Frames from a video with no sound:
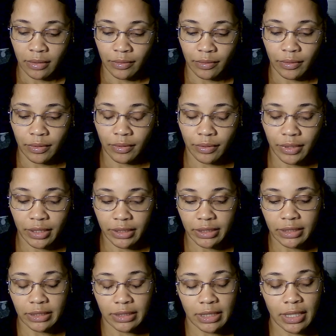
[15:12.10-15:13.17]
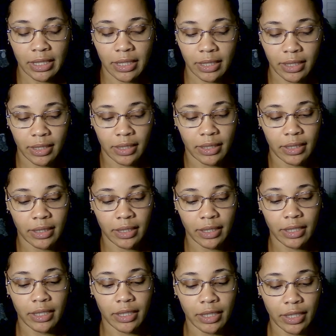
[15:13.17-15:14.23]
Ooh, this is uh,
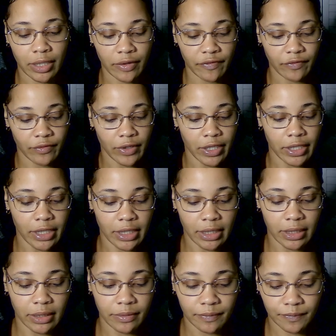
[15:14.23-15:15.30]
nerve wracking.